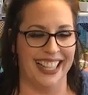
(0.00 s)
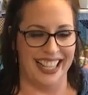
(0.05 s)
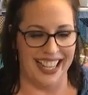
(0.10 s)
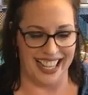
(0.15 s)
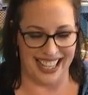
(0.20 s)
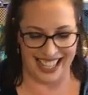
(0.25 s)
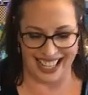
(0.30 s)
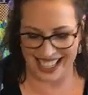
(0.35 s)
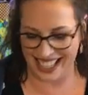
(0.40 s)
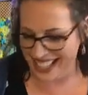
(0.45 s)
about
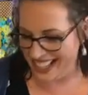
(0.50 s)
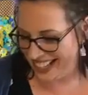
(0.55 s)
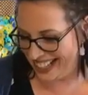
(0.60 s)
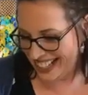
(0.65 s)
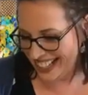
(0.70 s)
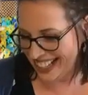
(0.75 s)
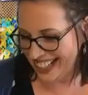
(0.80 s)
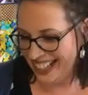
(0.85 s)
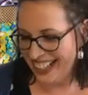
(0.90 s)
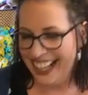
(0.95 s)
cake.
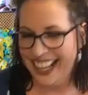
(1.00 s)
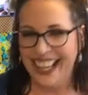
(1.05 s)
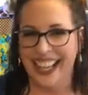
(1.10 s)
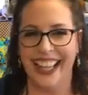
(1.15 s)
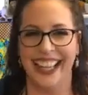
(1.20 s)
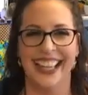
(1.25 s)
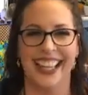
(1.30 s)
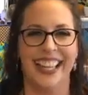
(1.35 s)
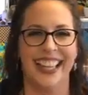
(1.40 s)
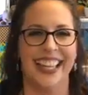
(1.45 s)
Tomorrow
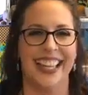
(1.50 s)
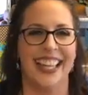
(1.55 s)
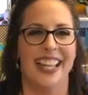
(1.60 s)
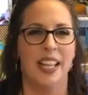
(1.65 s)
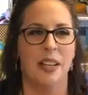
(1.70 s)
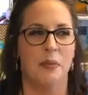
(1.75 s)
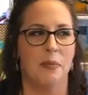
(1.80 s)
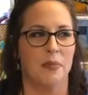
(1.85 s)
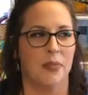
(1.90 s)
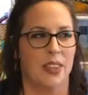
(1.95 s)
is
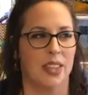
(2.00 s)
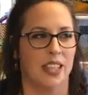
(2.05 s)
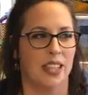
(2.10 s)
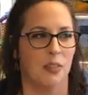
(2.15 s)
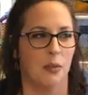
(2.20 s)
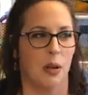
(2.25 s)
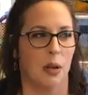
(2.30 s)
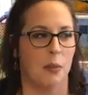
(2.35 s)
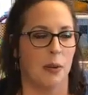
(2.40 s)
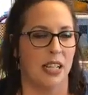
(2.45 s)
cake.
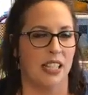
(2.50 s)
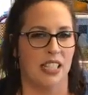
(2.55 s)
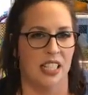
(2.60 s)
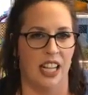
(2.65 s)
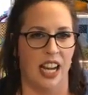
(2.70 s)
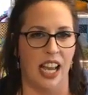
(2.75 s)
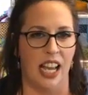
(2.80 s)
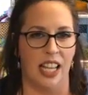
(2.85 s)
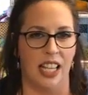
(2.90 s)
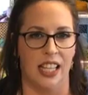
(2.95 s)
What about
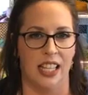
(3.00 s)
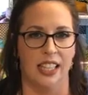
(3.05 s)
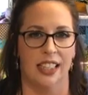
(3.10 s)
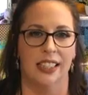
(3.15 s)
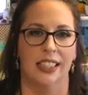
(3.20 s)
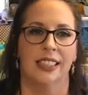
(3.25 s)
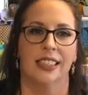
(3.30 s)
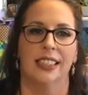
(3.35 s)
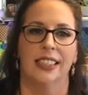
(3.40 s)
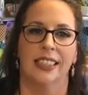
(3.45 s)
today?
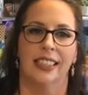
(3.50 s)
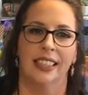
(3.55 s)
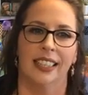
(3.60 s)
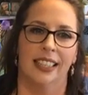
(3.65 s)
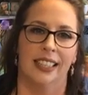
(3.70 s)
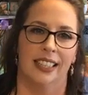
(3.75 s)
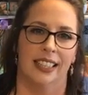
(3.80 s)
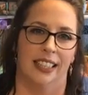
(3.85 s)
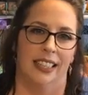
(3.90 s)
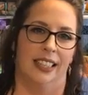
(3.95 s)
No.
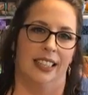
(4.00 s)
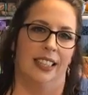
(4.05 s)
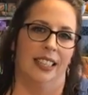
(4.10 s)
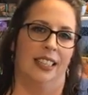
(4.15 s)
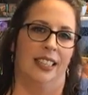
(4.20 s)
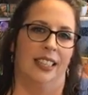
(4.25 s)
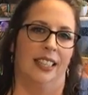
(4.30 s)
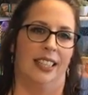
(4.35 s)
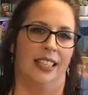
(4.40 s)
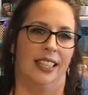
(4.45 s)
Today you
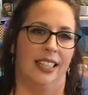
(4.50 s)
had